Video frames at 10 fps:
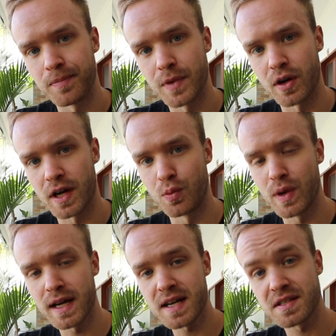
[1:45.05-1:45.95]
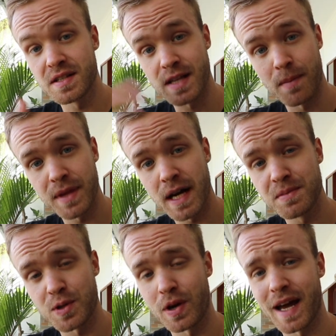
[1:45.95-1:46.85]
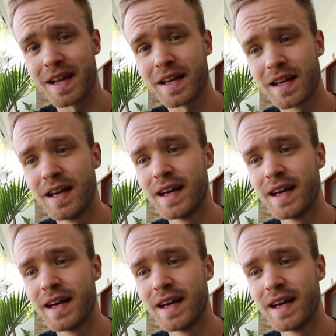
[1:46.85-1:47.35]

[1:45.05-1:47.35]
Okay, realize that sometimes organic,